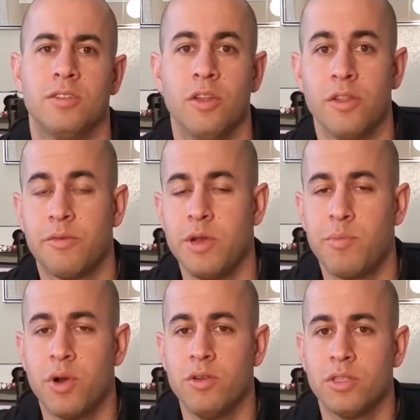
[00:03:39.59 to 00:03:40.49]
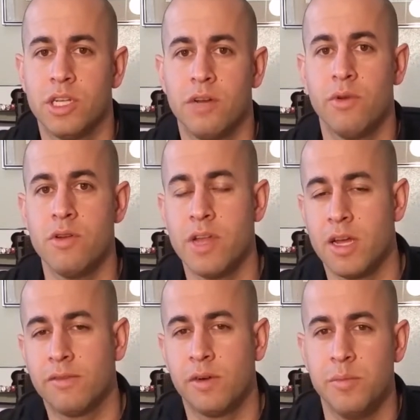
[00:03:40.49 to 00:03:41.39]
So the three pros that I wrote
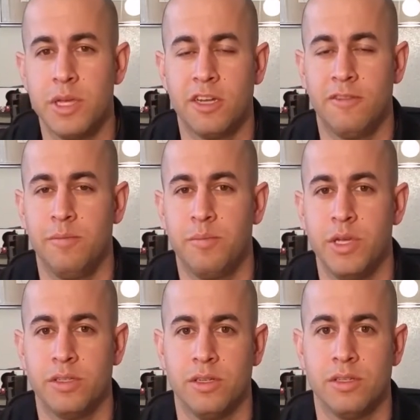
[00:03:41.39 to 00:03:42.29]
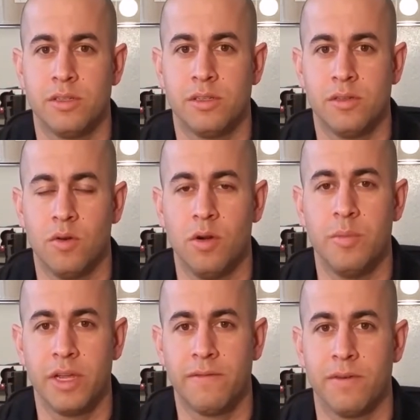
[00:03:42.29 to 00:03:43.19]
down for a big business or
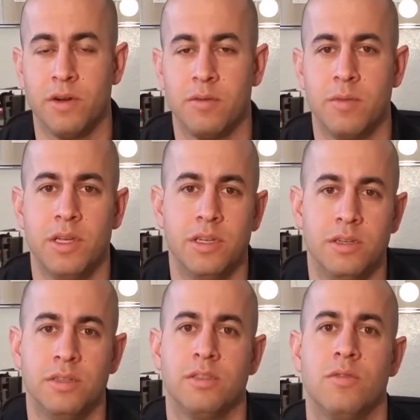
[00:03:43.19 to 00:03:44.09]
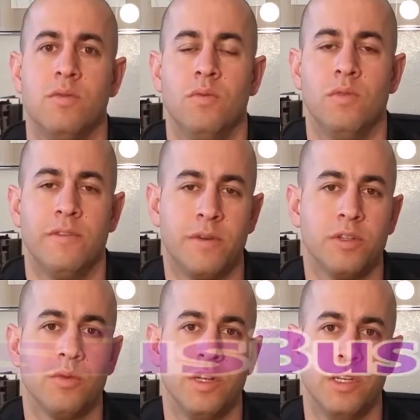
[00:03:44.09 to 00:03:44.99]
a big firm is the
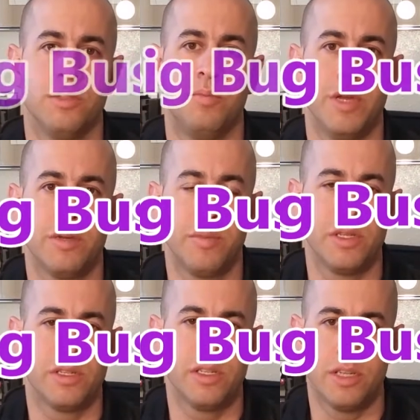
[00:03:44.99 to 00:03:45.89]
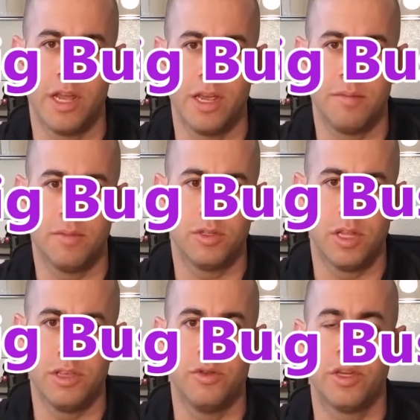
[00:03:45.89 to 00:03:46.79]
first one is big business name
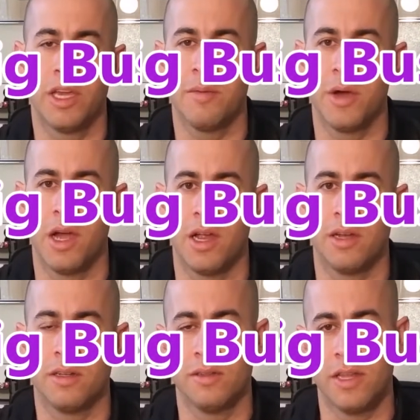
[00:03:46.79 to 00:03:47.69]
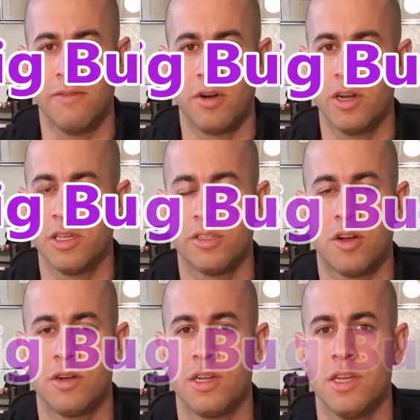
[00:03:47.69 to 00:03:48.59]
that you can get behind. They've already
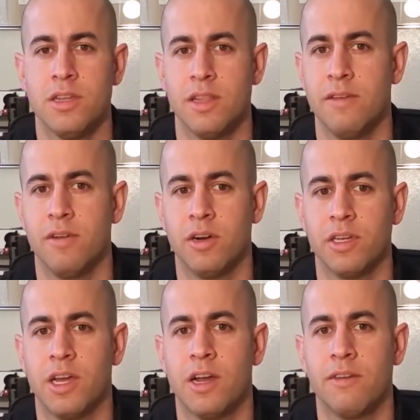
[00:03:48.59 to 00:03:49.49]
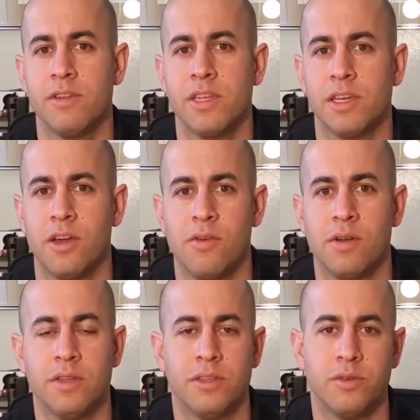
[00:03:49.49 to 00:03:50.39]
started it. They've already got everything going.